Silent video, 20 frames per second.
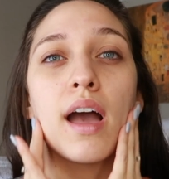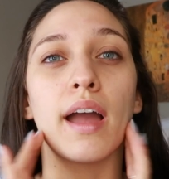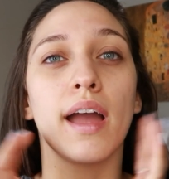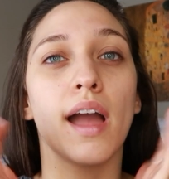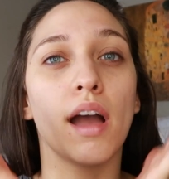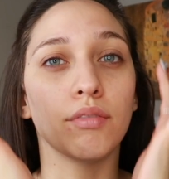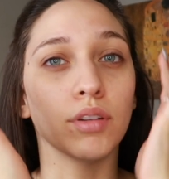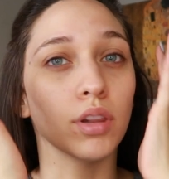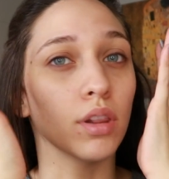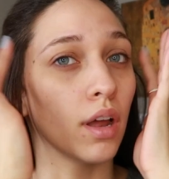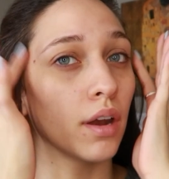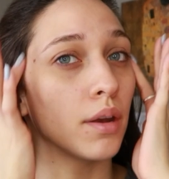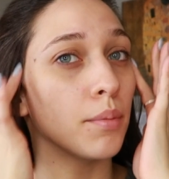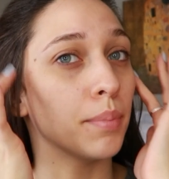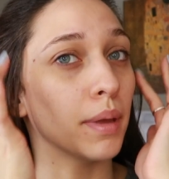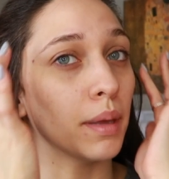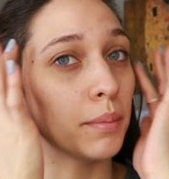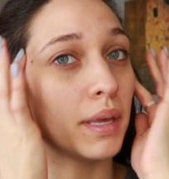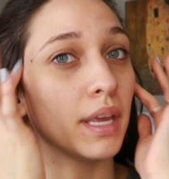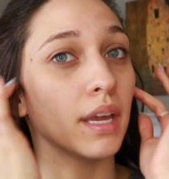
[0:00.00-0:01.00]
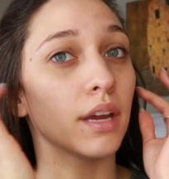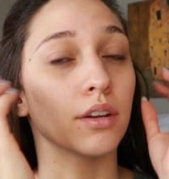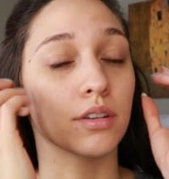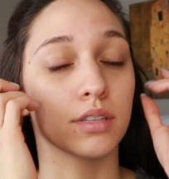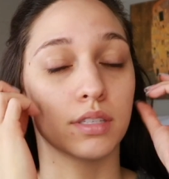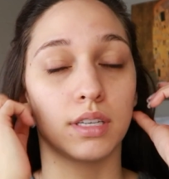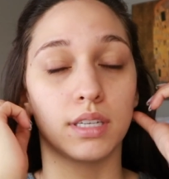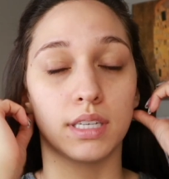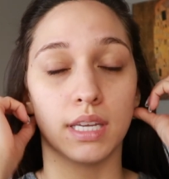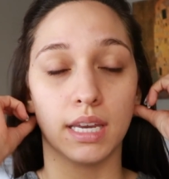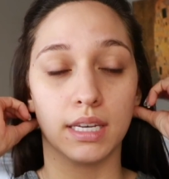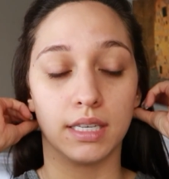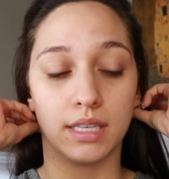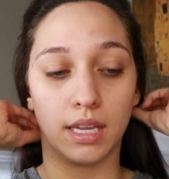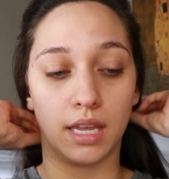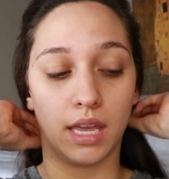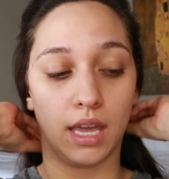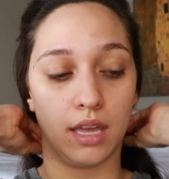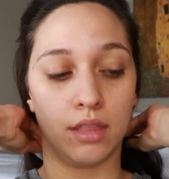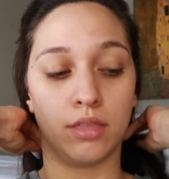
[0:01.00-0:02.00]
I have a lot of baby hairs that tend
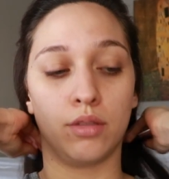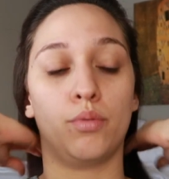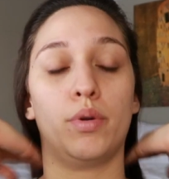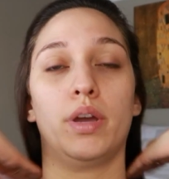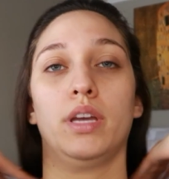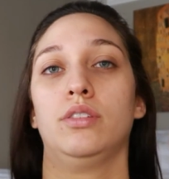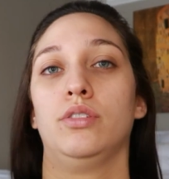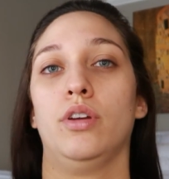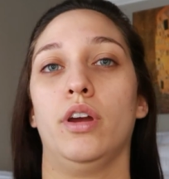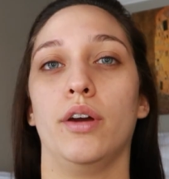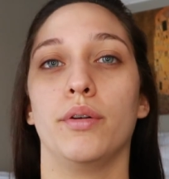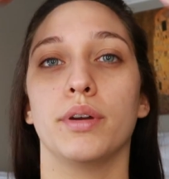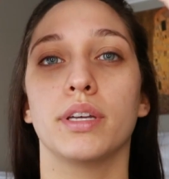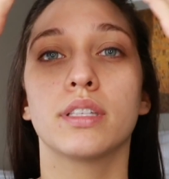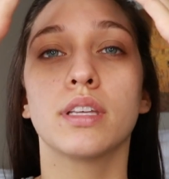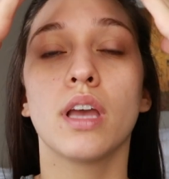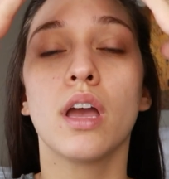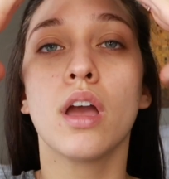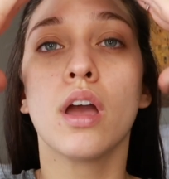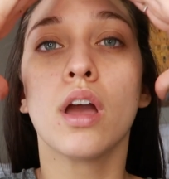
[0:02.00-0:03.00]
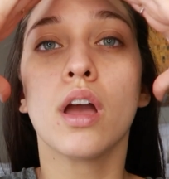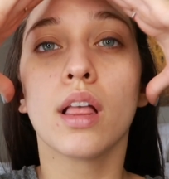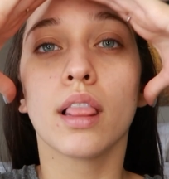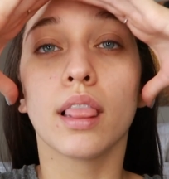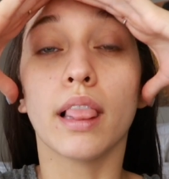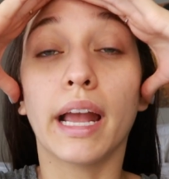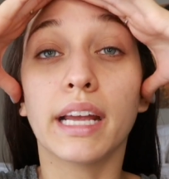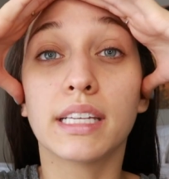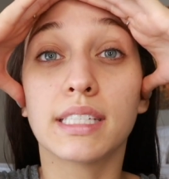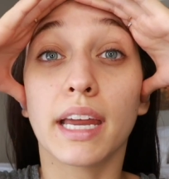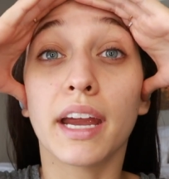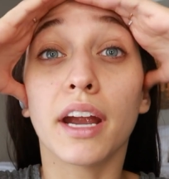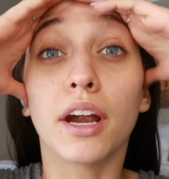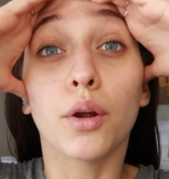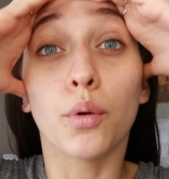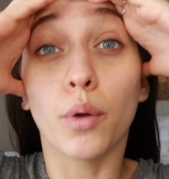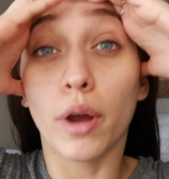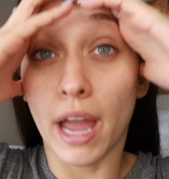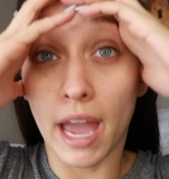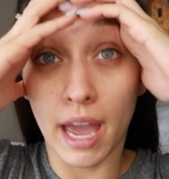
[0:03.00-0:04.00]
to get in the way, so I always like to
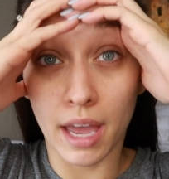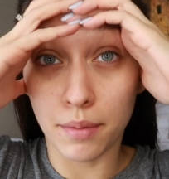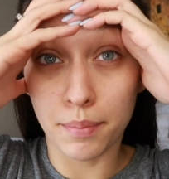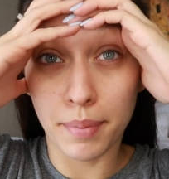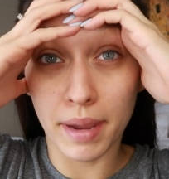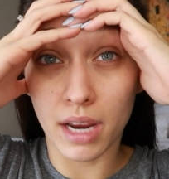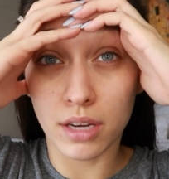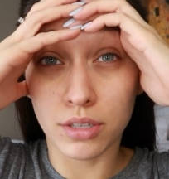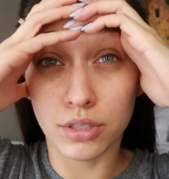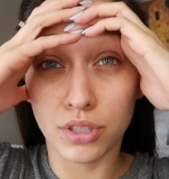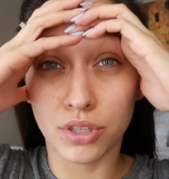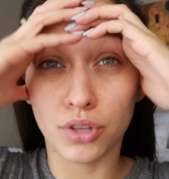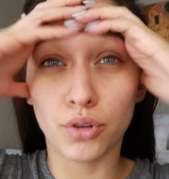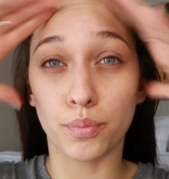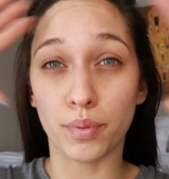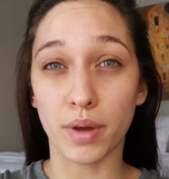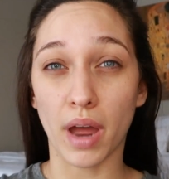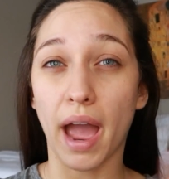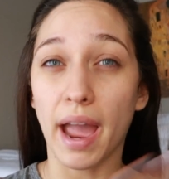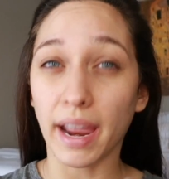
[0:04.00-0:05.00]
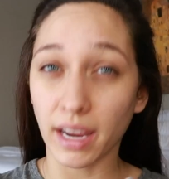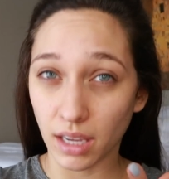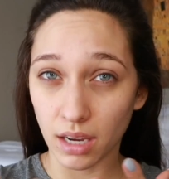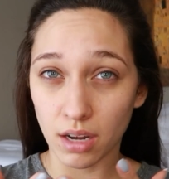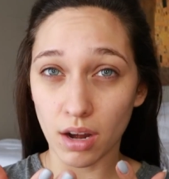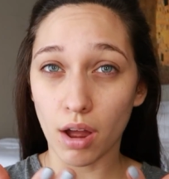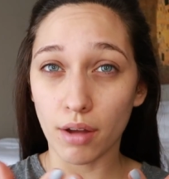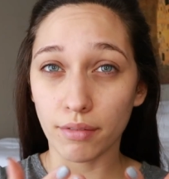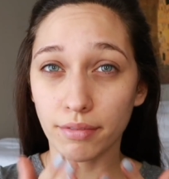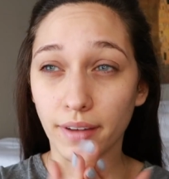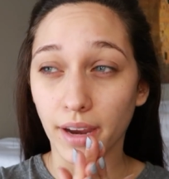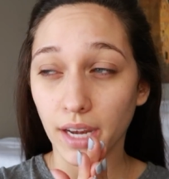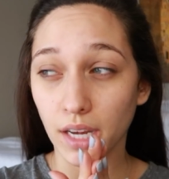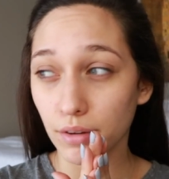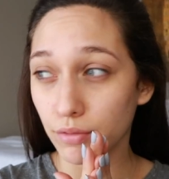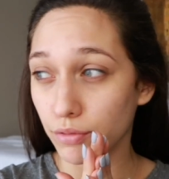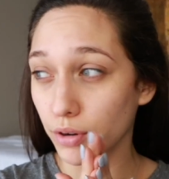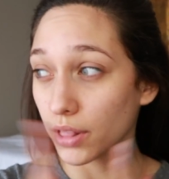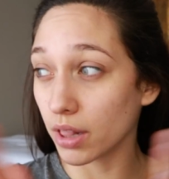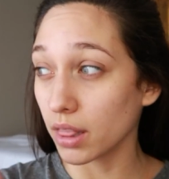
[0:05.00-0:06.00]
wear a headband too, but I cannot find
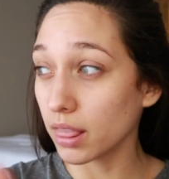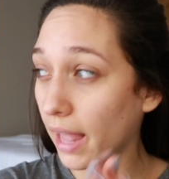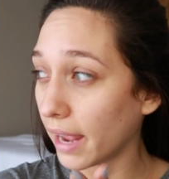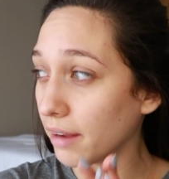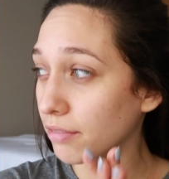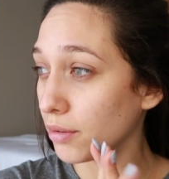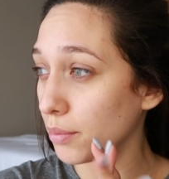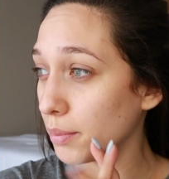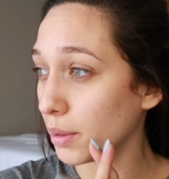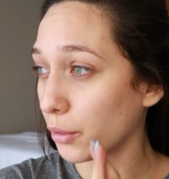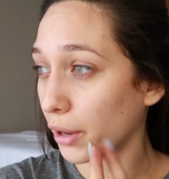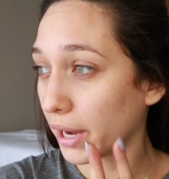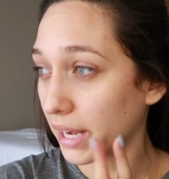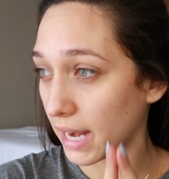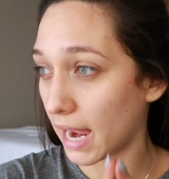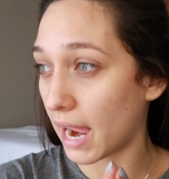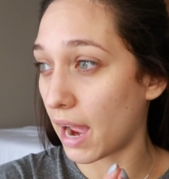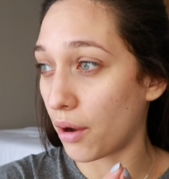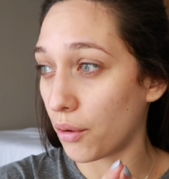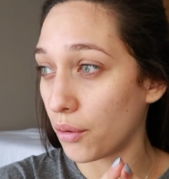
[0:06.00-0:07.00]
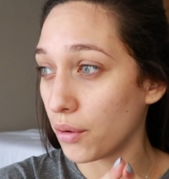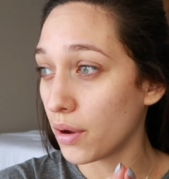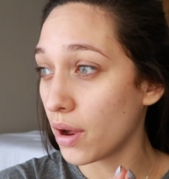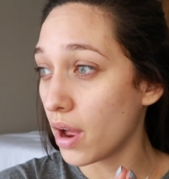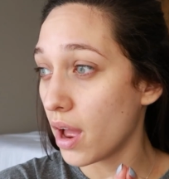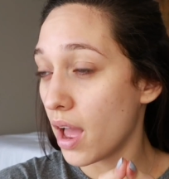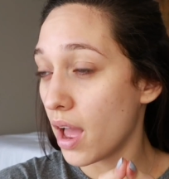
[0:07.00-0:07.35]
it for the life of me right now.